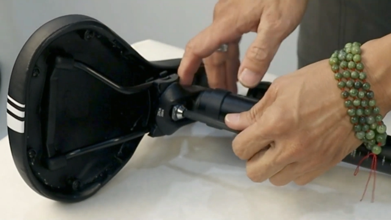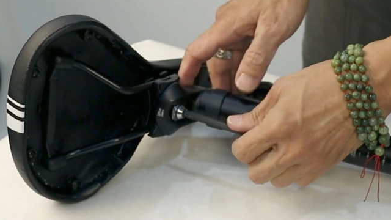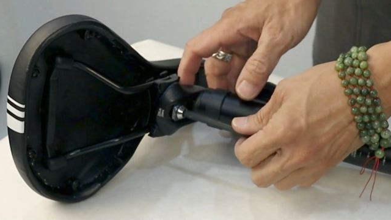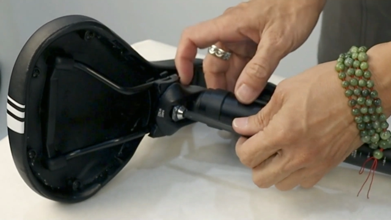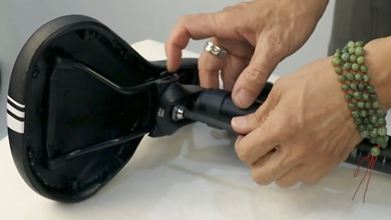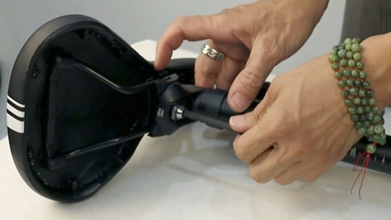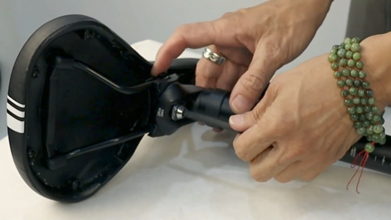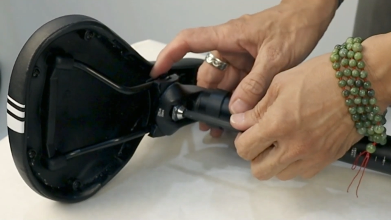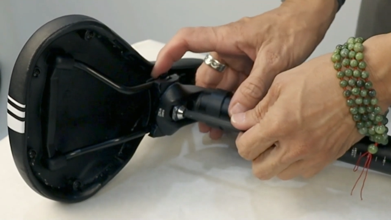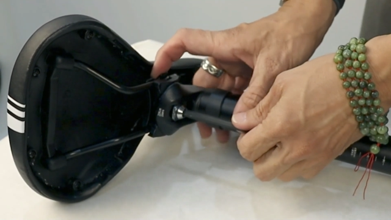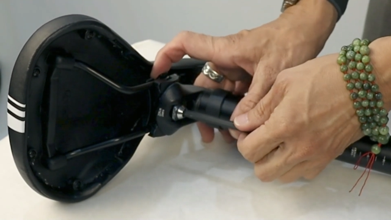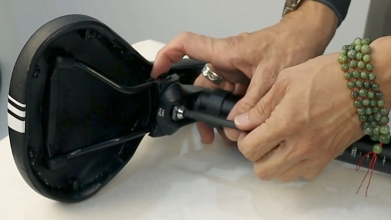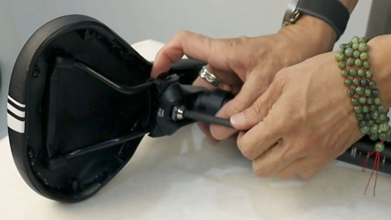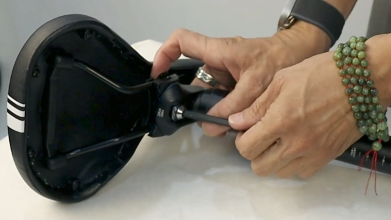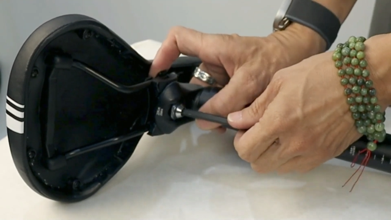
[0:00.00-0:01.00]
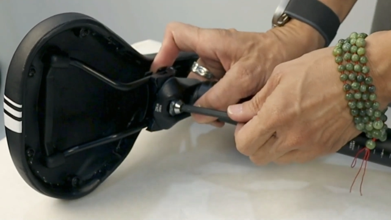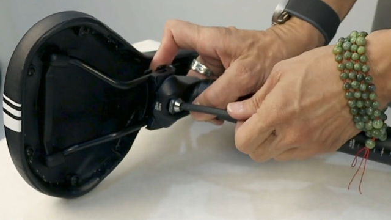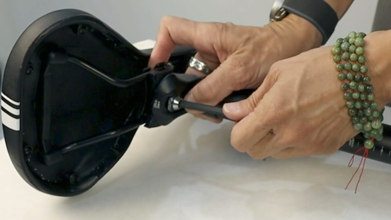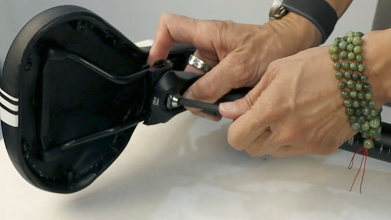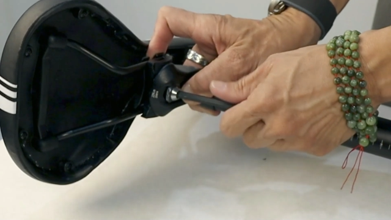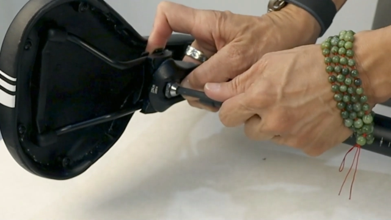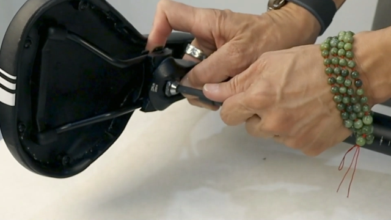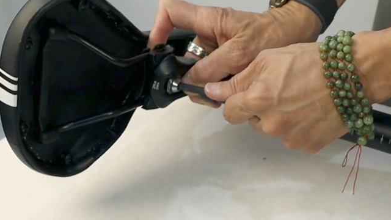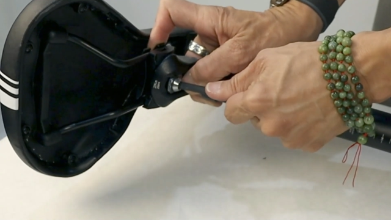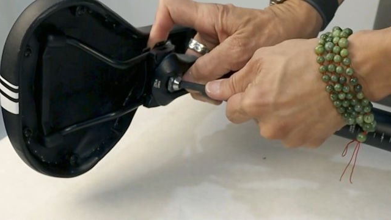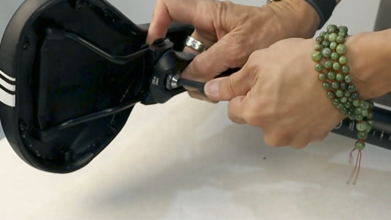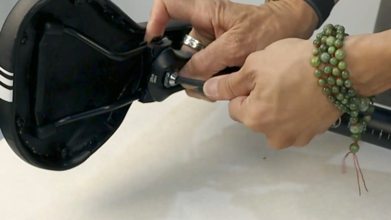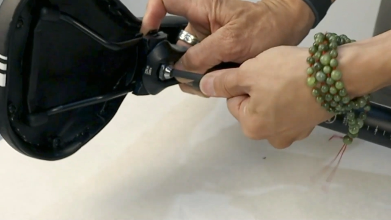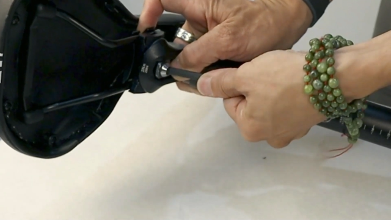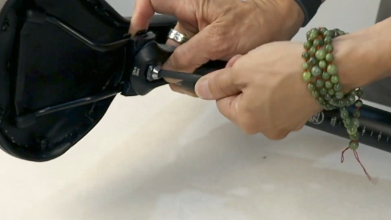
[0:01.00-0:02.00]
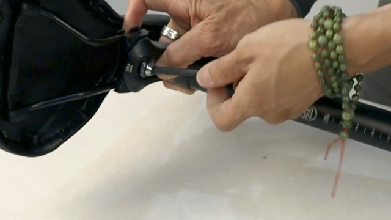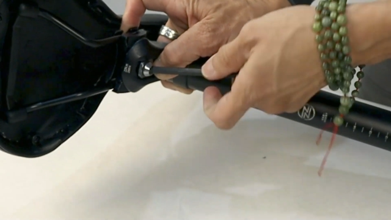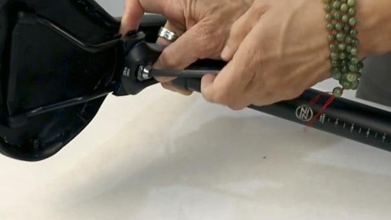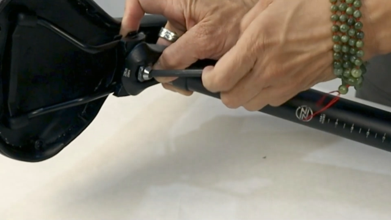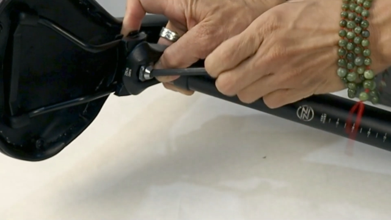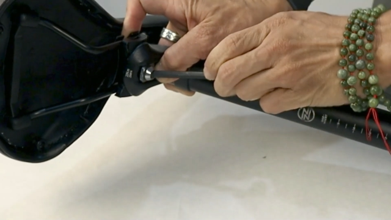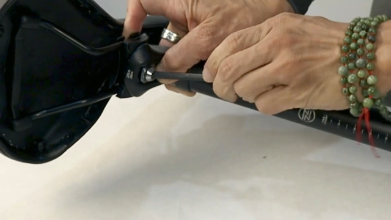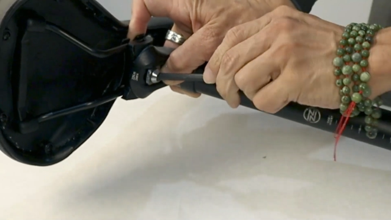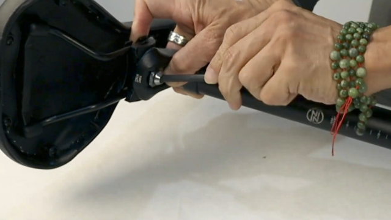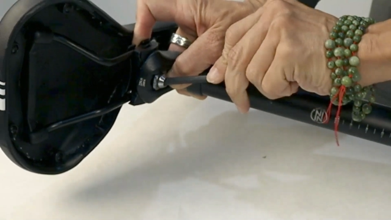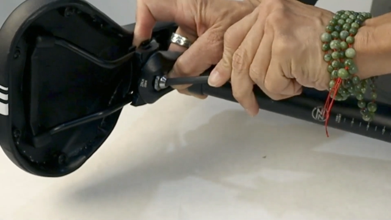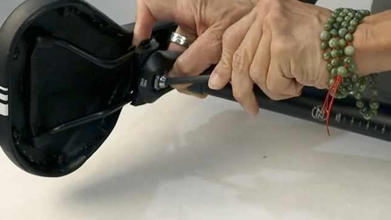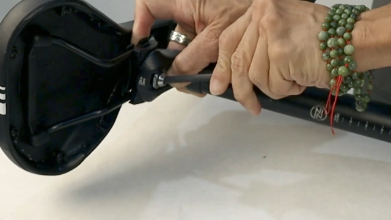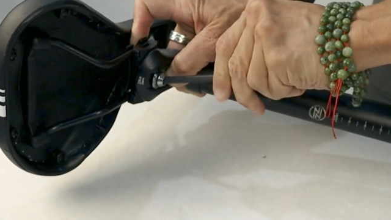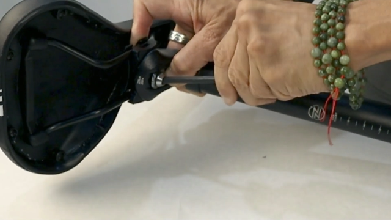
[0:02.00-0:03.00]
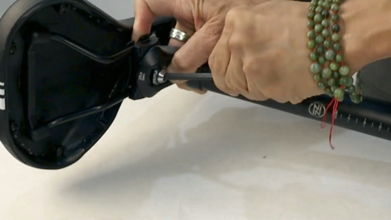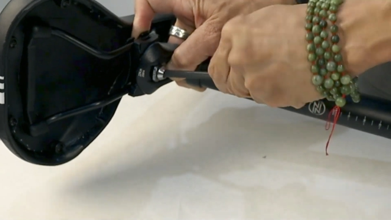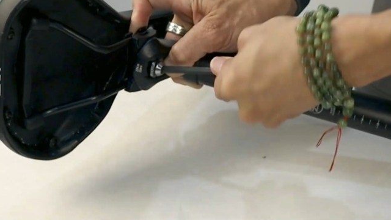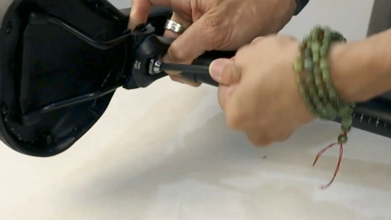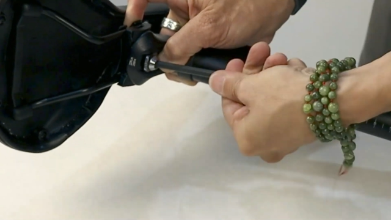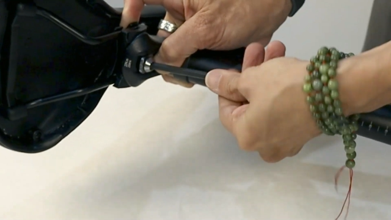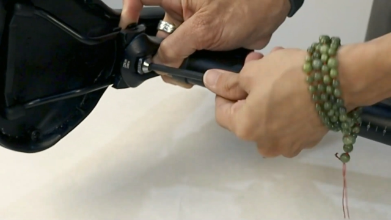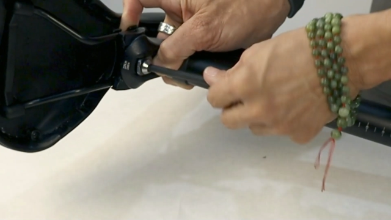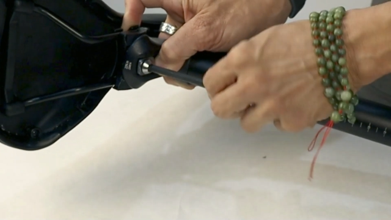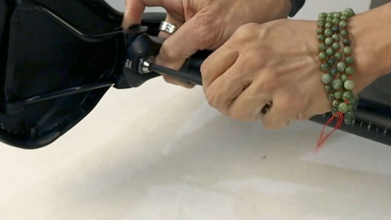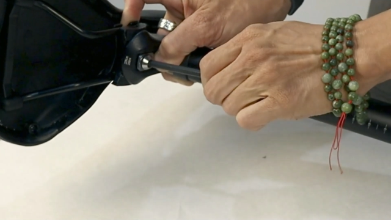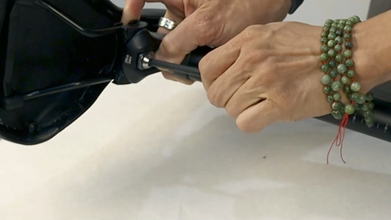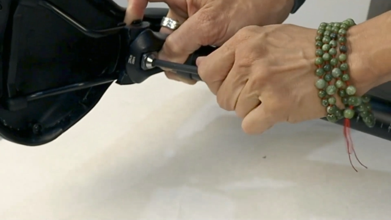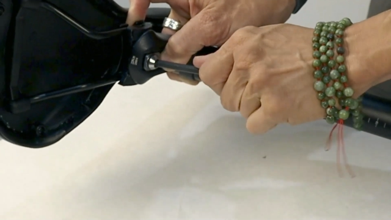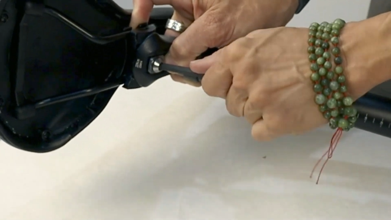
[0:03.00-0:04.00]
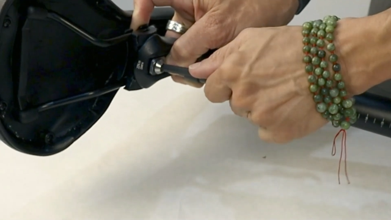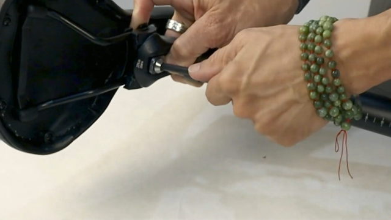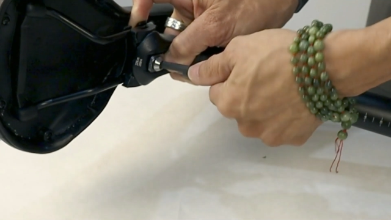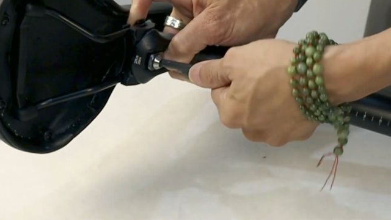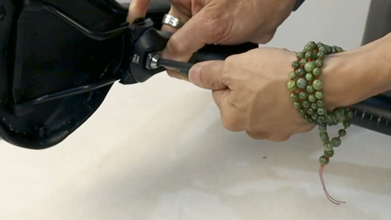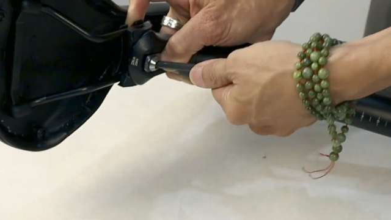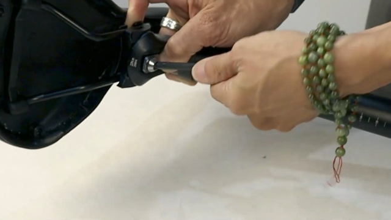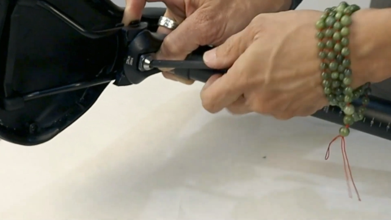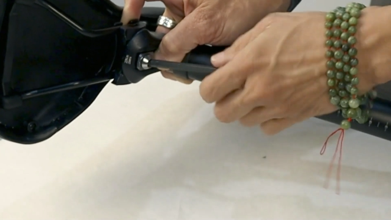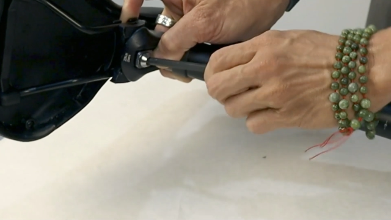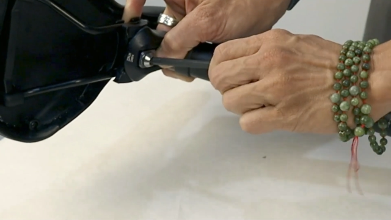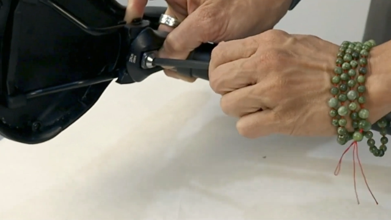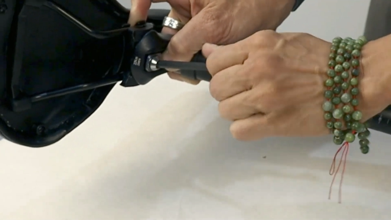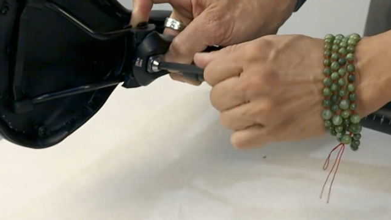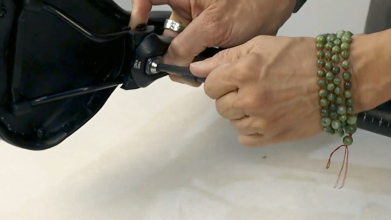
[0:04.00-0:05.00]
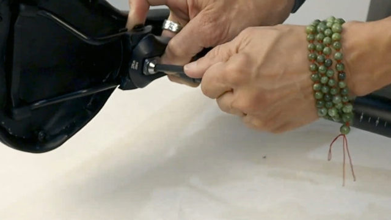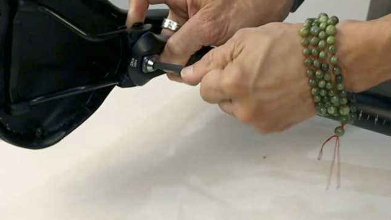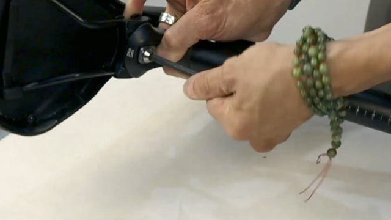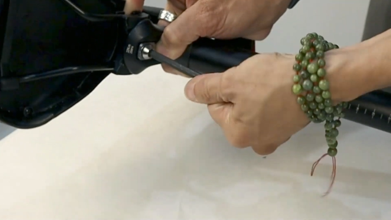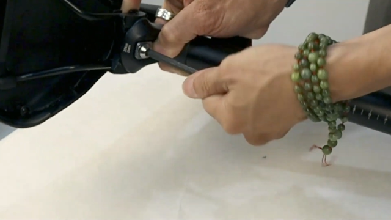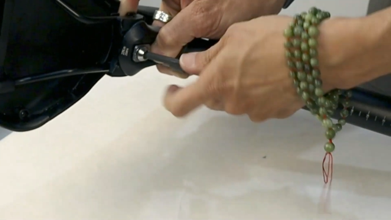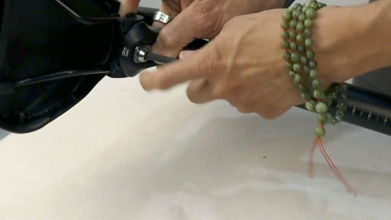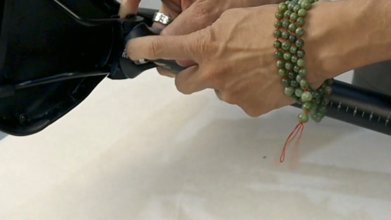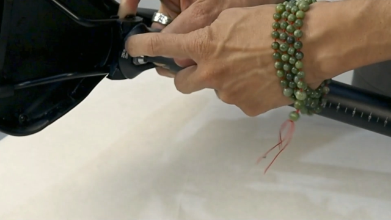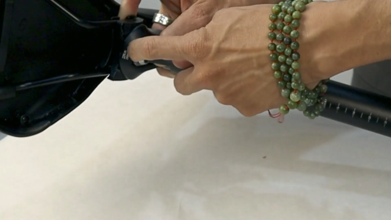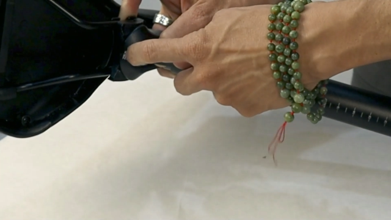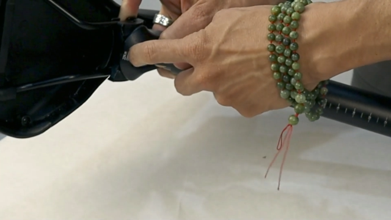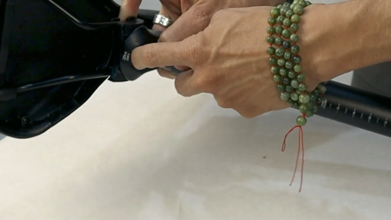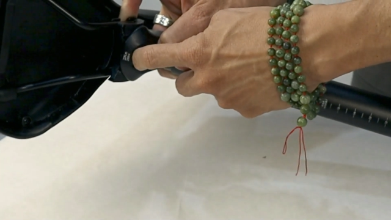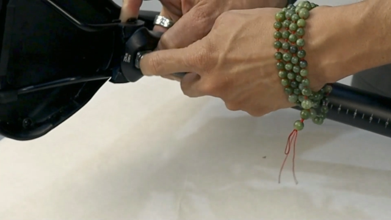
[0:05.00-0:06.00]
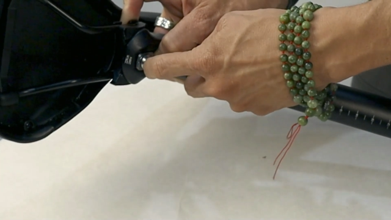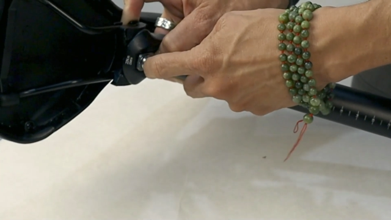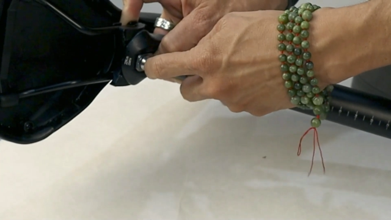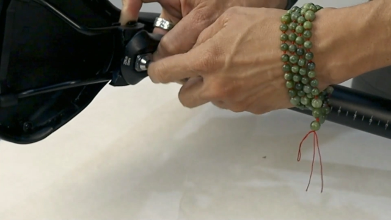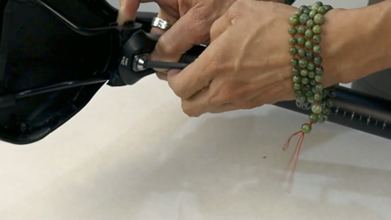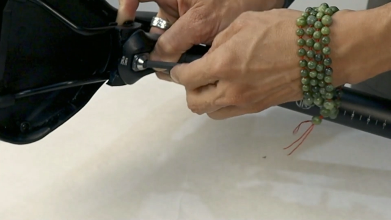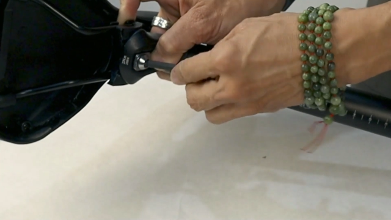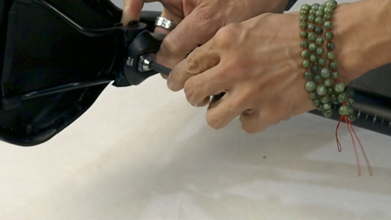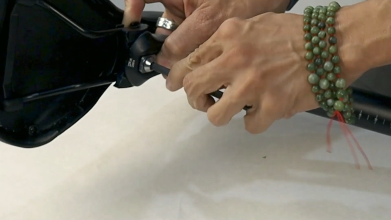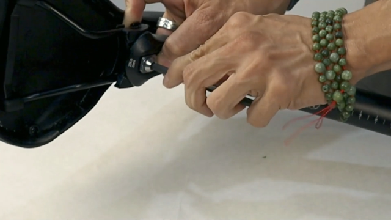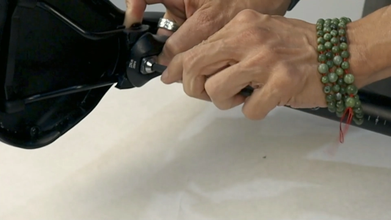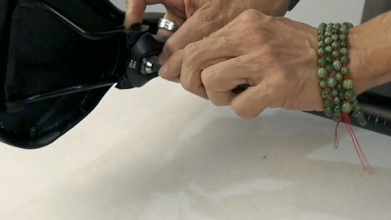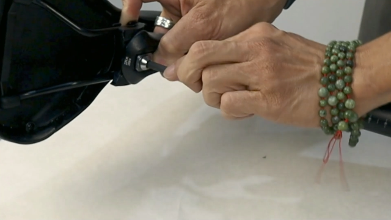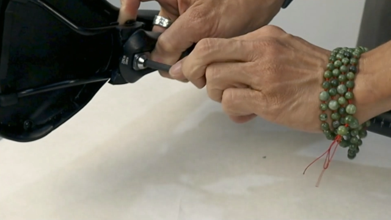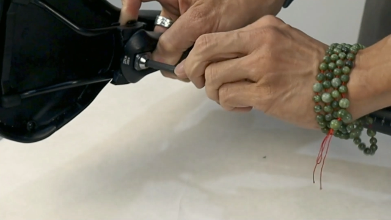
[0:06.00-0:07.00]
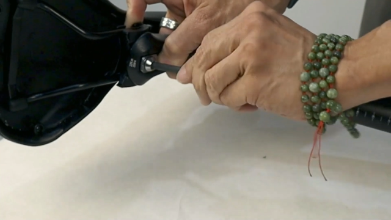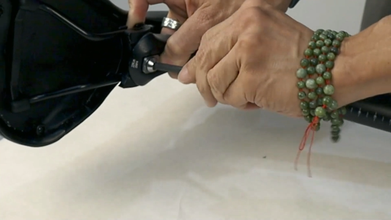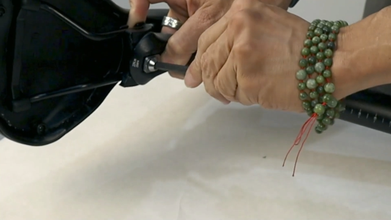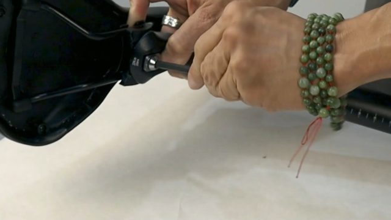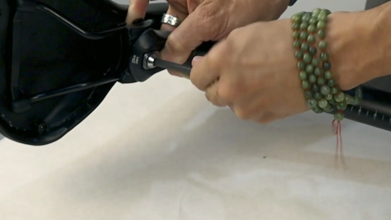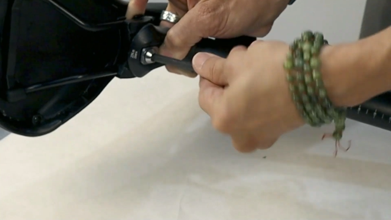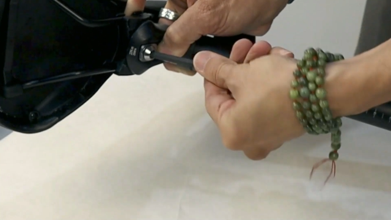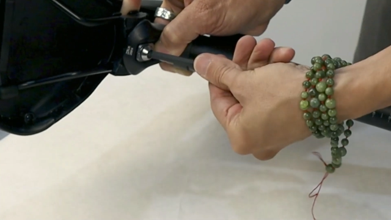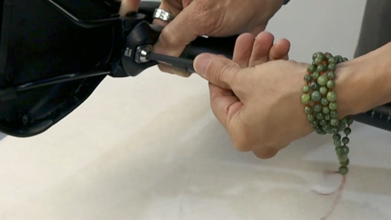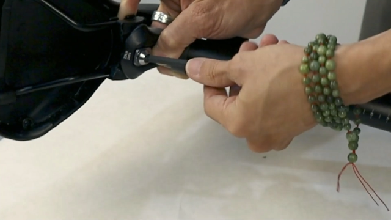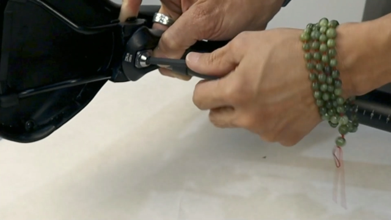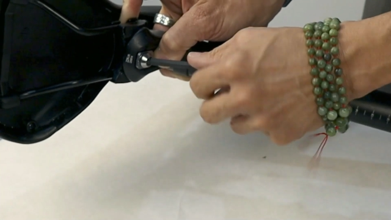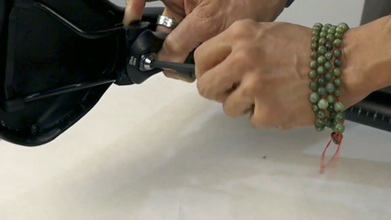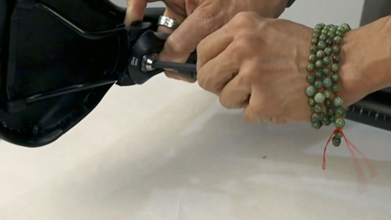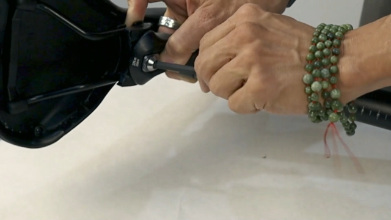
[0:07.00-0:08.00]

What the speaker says: Nobody's mouth can be seen.